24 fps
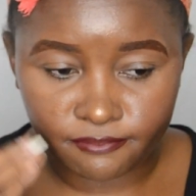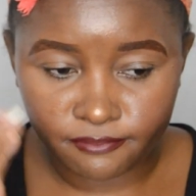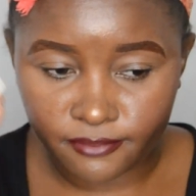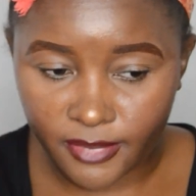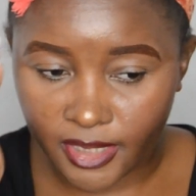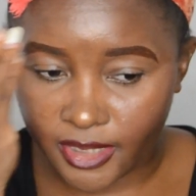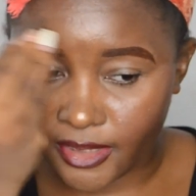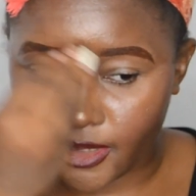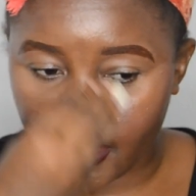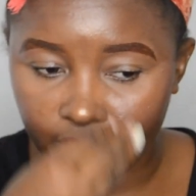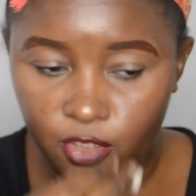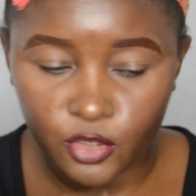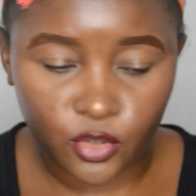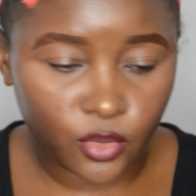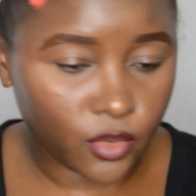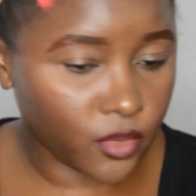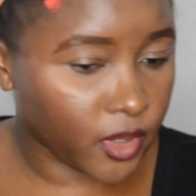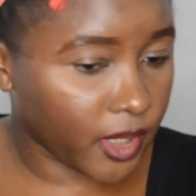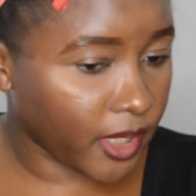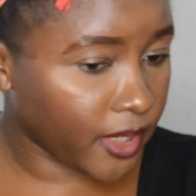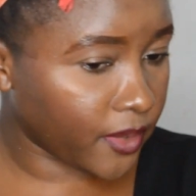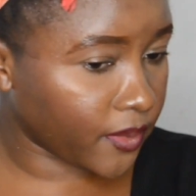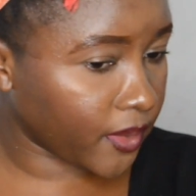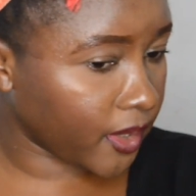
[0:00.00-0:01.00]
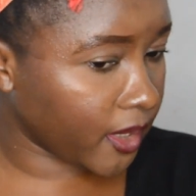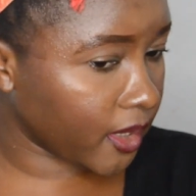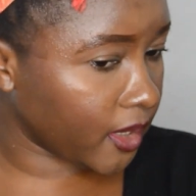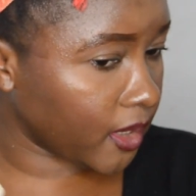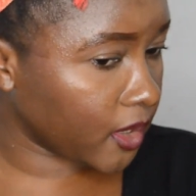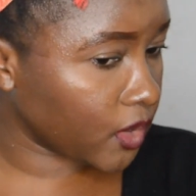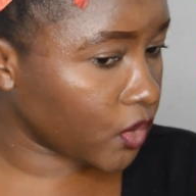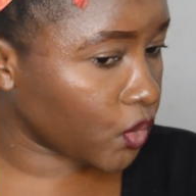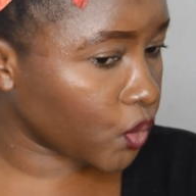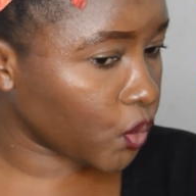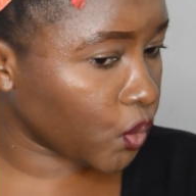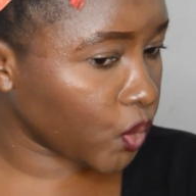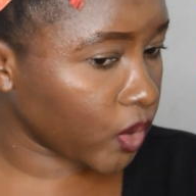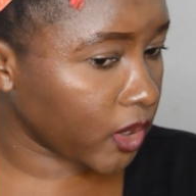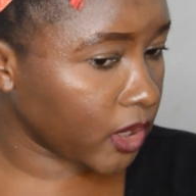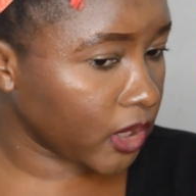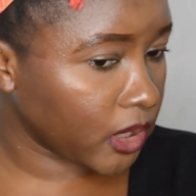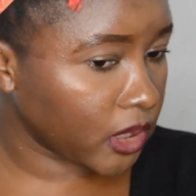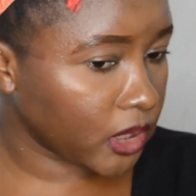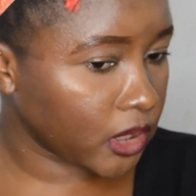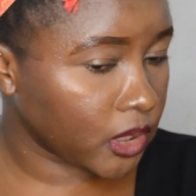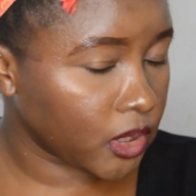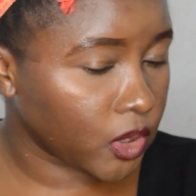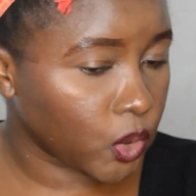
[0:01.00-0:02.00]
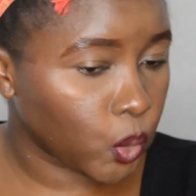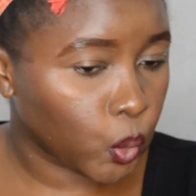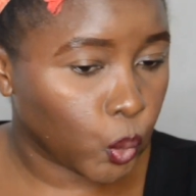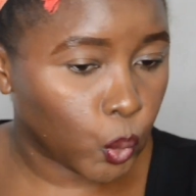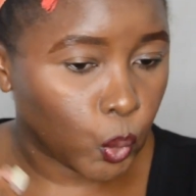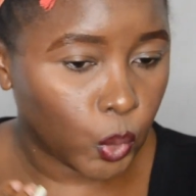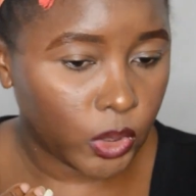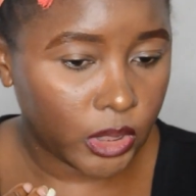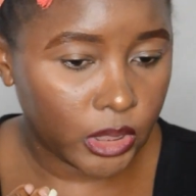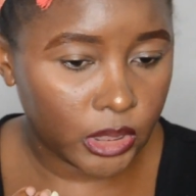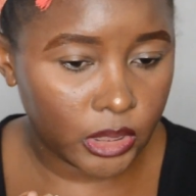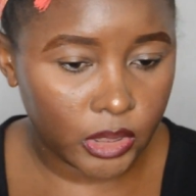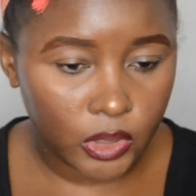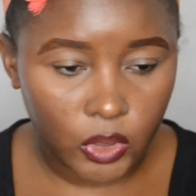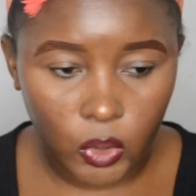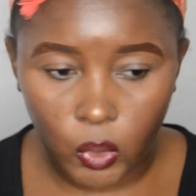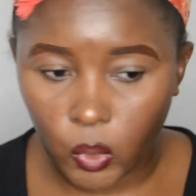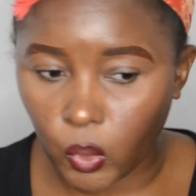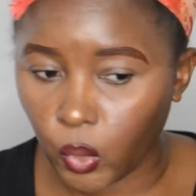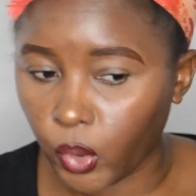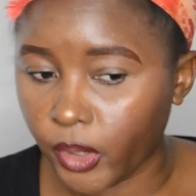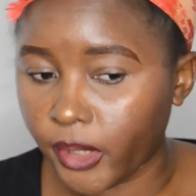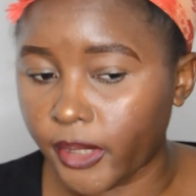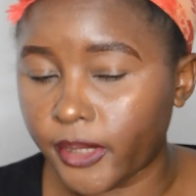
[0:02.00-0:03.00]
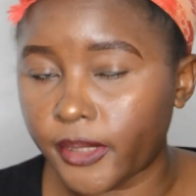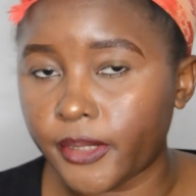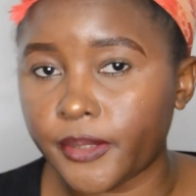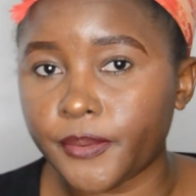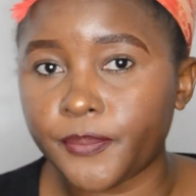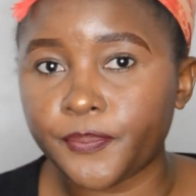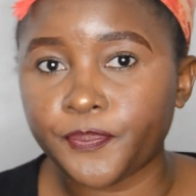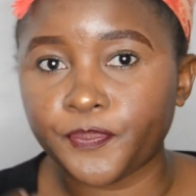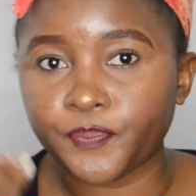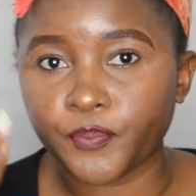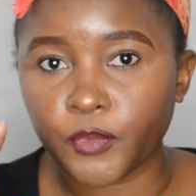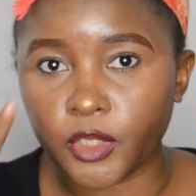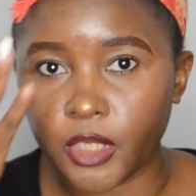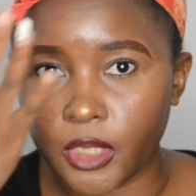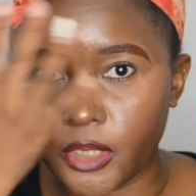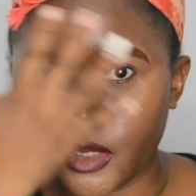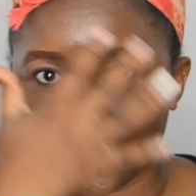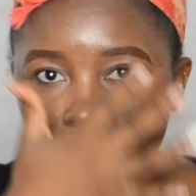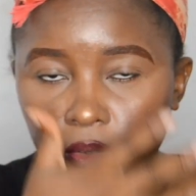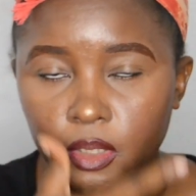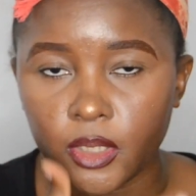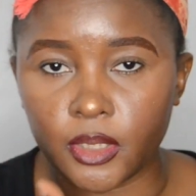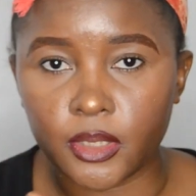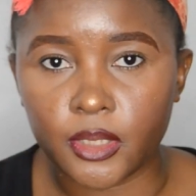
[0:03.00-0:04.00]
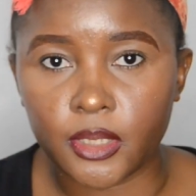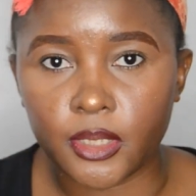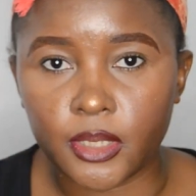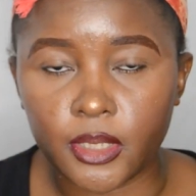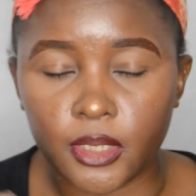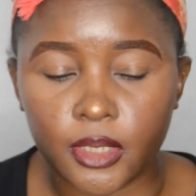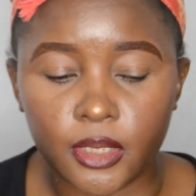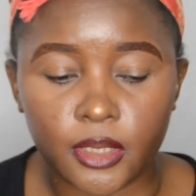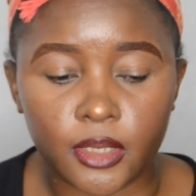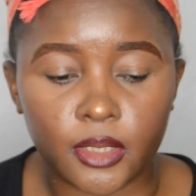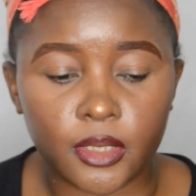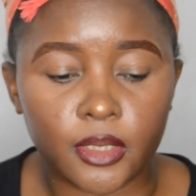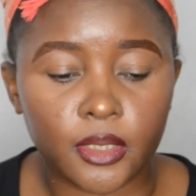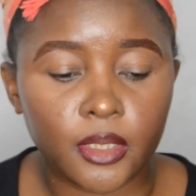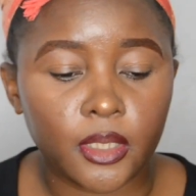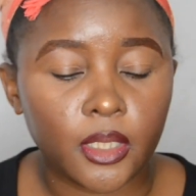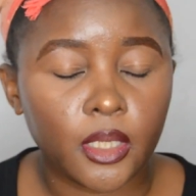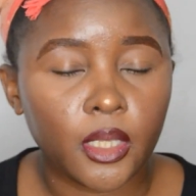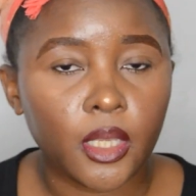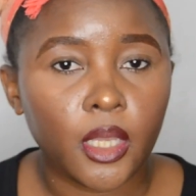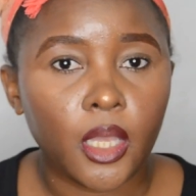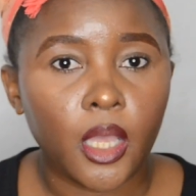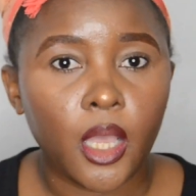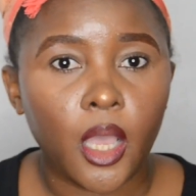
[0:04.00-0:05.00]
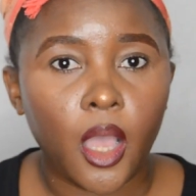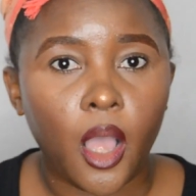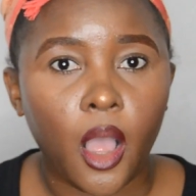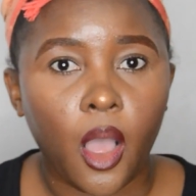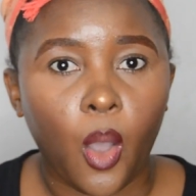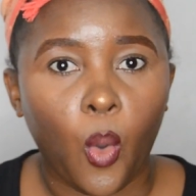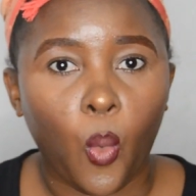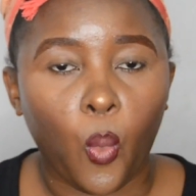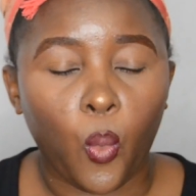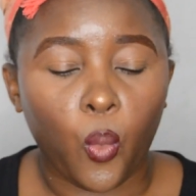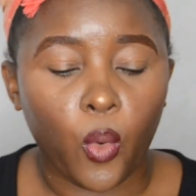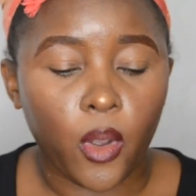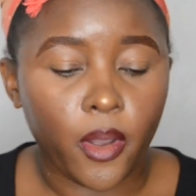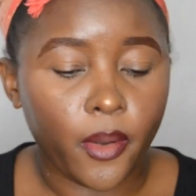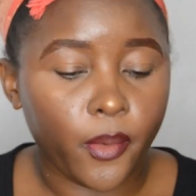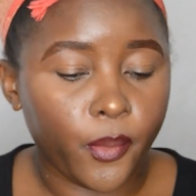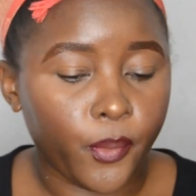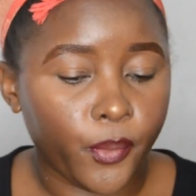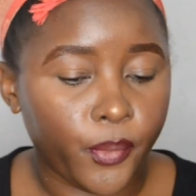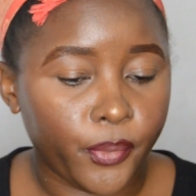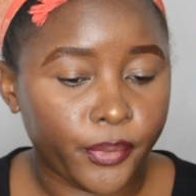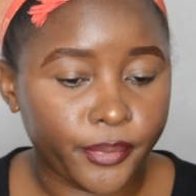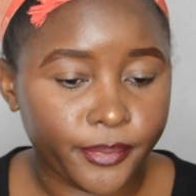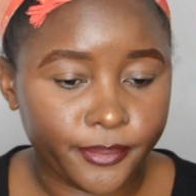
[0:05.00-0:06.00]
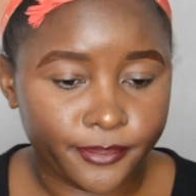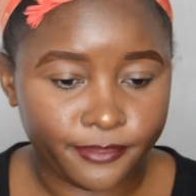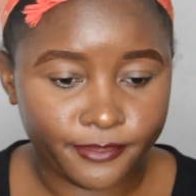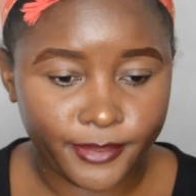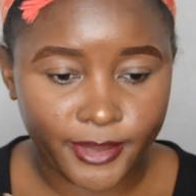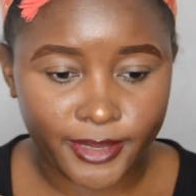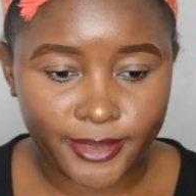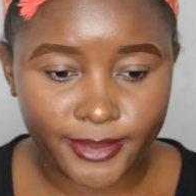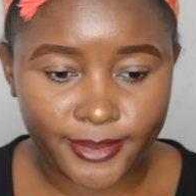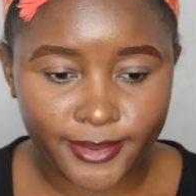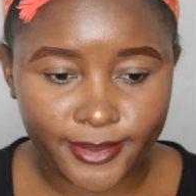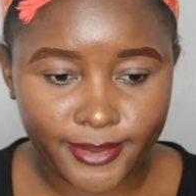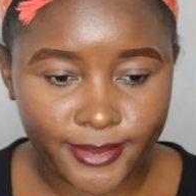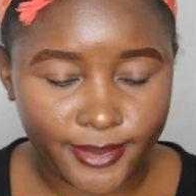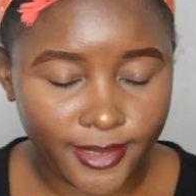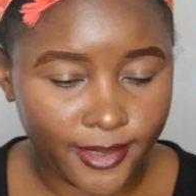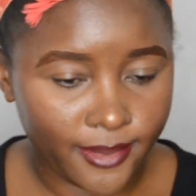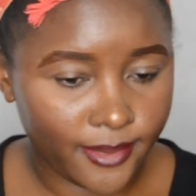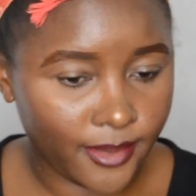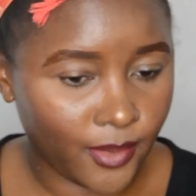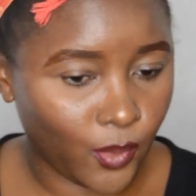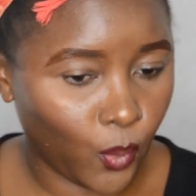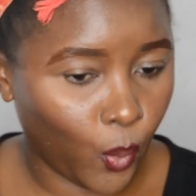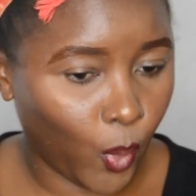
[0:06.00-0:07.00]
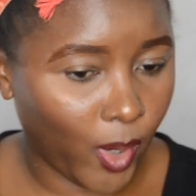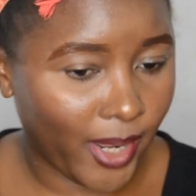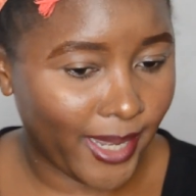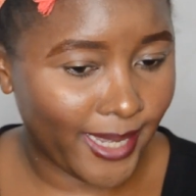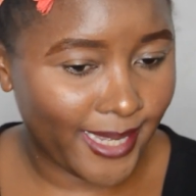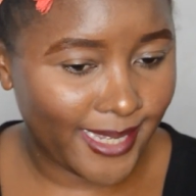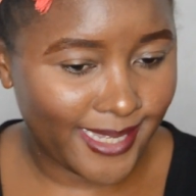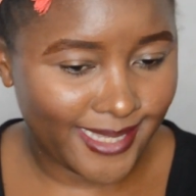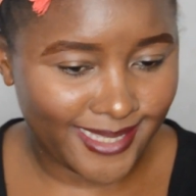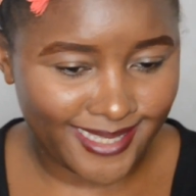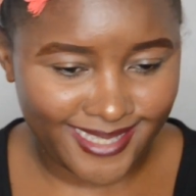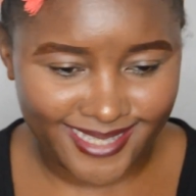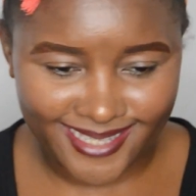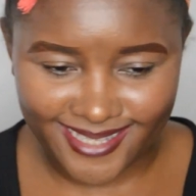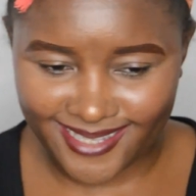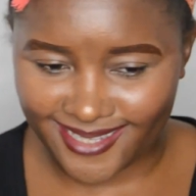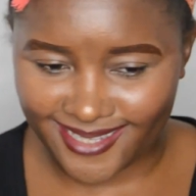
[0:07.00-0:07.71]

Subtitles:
My T-zone area is really oily, as you can see. Wow. But otherwise,